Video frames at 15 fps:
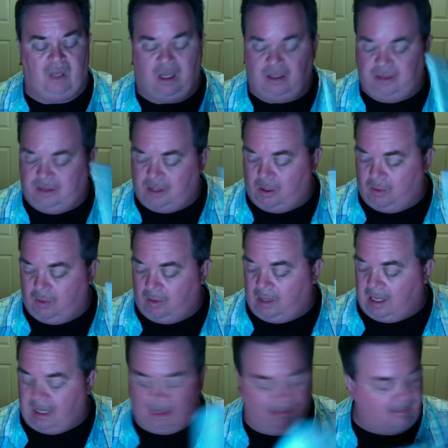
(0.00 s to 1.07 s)
So
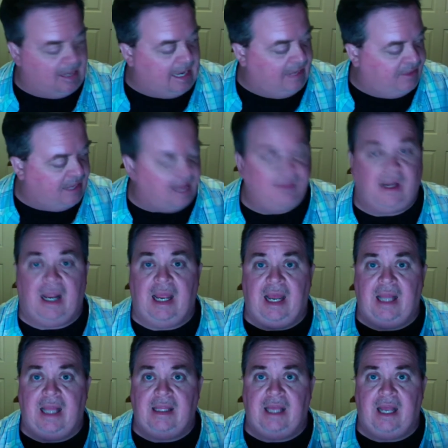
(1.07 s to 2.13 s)
I thought that I
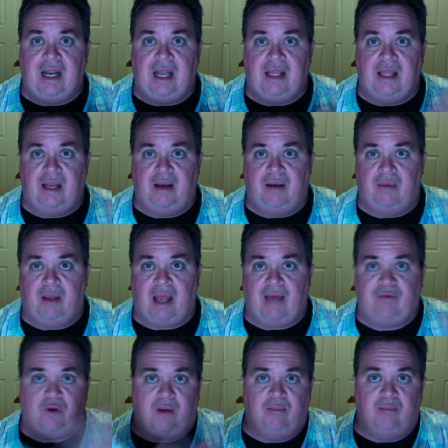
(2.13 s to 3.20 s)
had that, and then
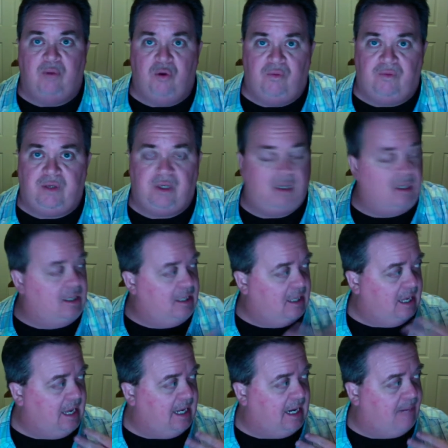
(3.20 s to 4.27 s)
after I moved
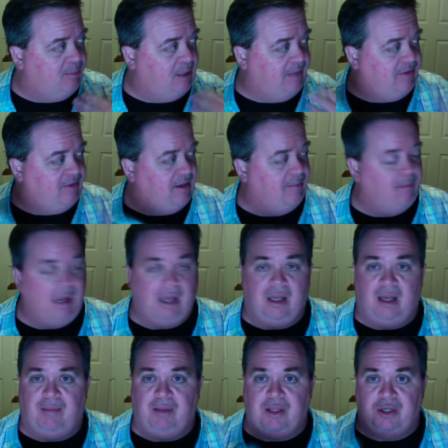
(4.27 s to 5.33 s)
and I put everything
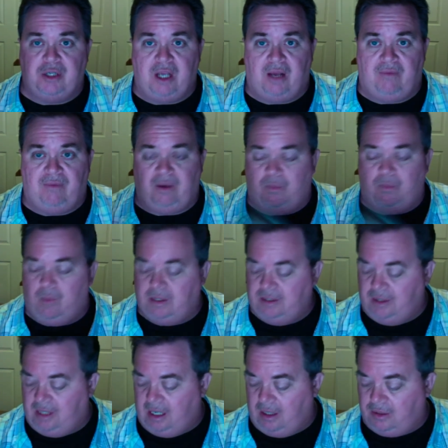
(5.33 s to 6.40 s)
up on the shelf, it wasn't
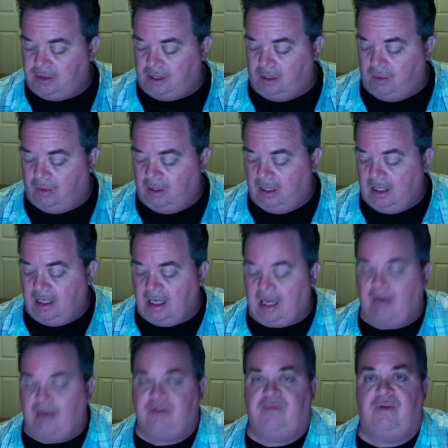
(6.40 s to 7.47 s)
there. So
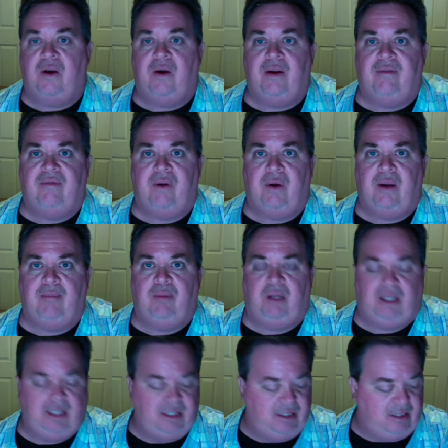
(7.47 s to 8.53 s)
I was very, very
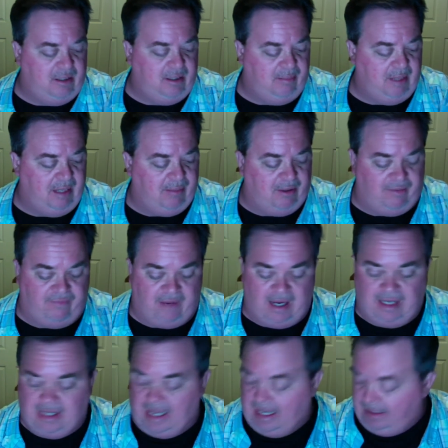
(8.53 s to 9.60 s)
pleased to be able to
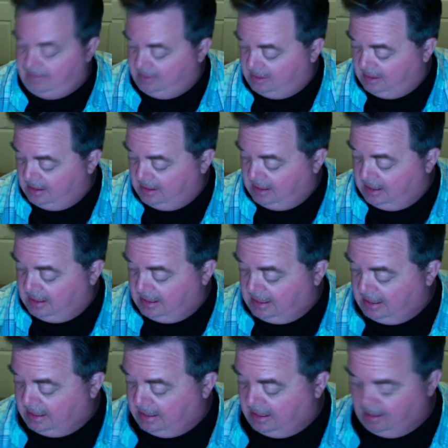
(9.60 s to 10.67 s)
find that.
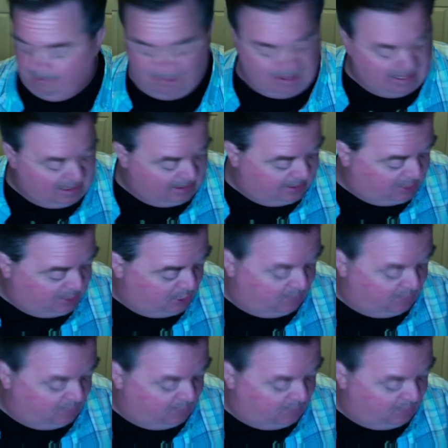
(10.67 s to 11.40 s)
Now let's go